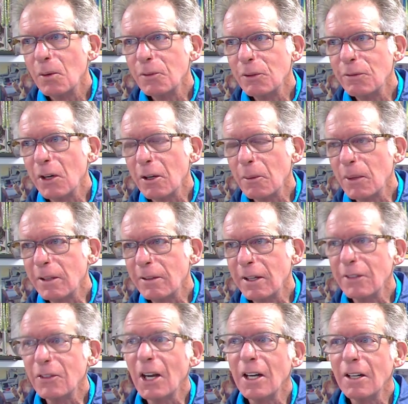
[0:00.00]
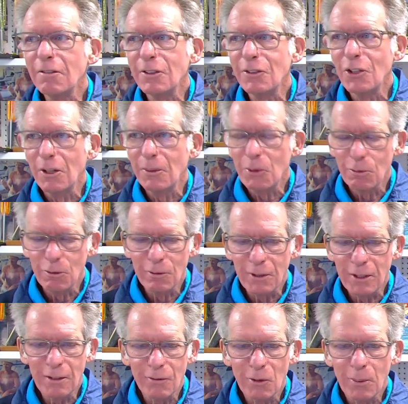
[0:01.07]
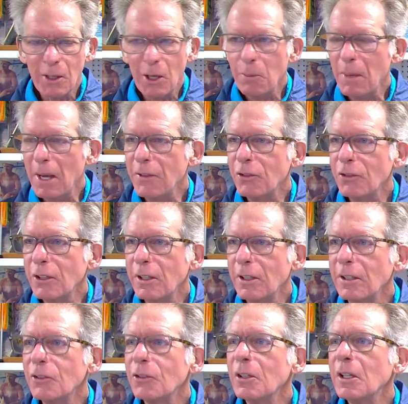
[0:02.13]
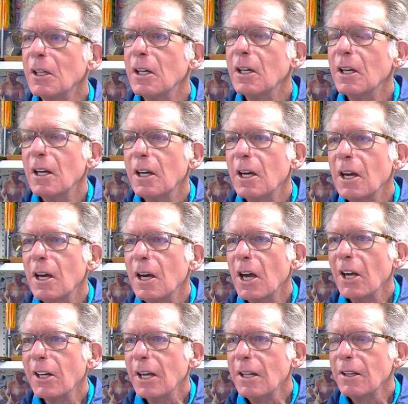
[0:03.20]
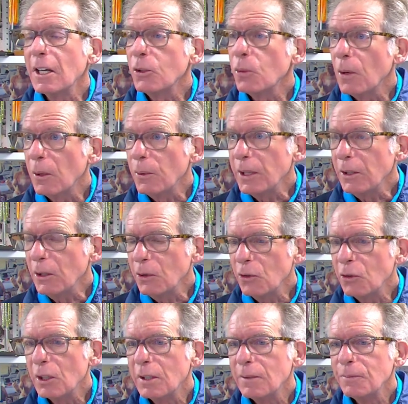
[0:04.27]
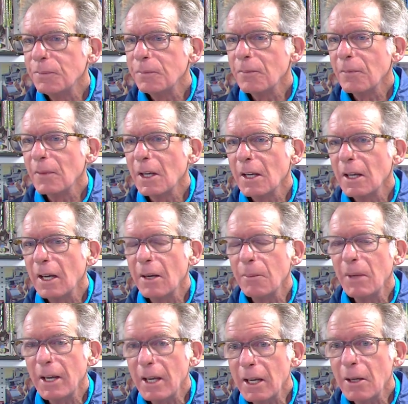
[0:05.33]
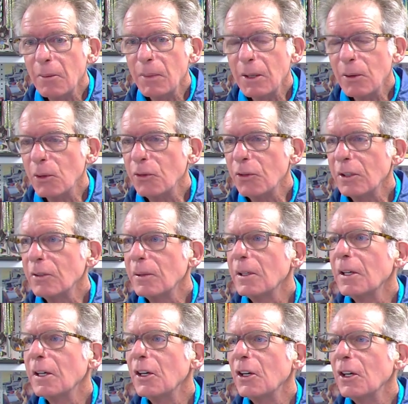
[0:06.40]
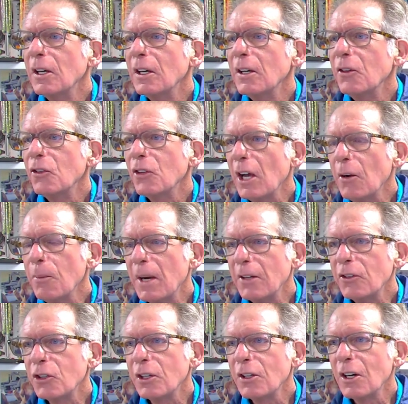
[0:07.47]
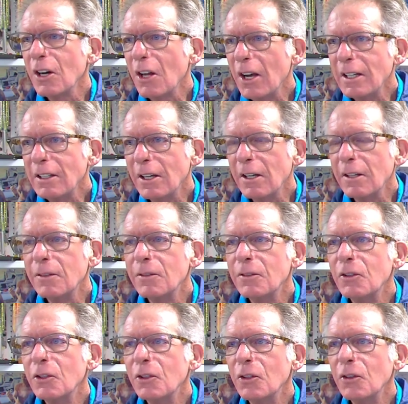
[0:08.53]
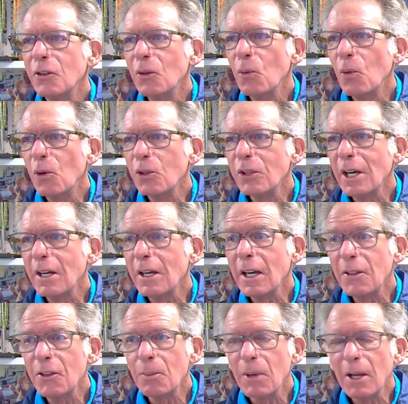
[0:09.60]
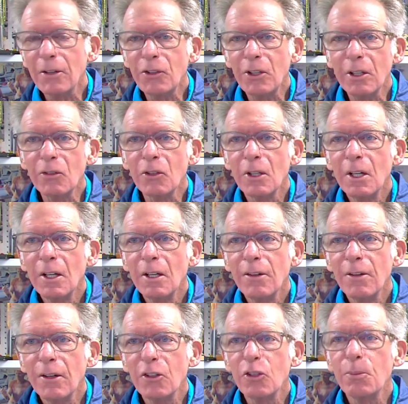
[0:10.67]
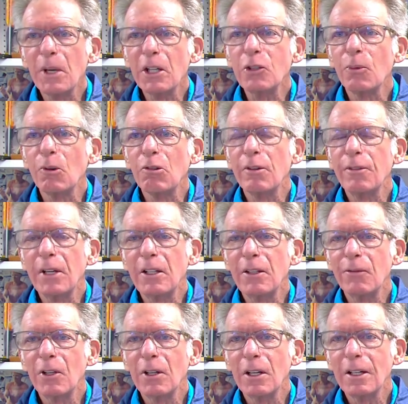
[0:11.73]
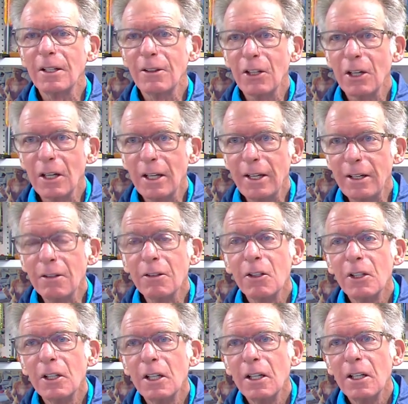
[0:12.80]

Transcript: Or divided by 10, it's 100 times more effective. I'm no maths genius. Okay, that's why we use air, because it's so much lighter than water and the plastics that it's much more effective than lead.